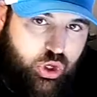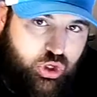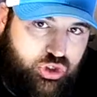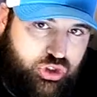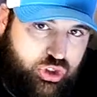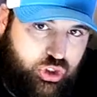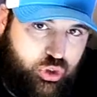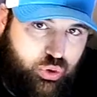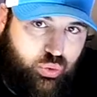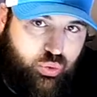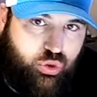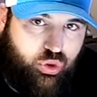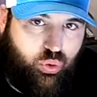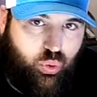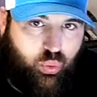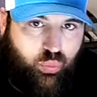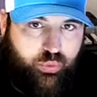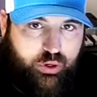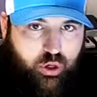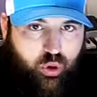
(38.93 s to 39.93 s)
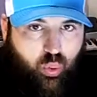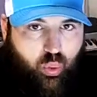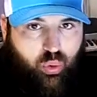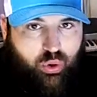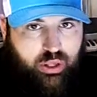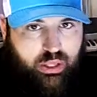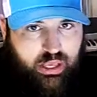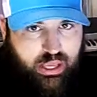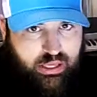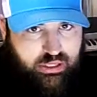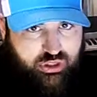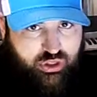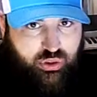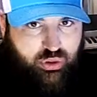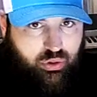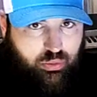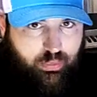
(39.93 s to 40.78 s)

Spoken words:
to your recording into your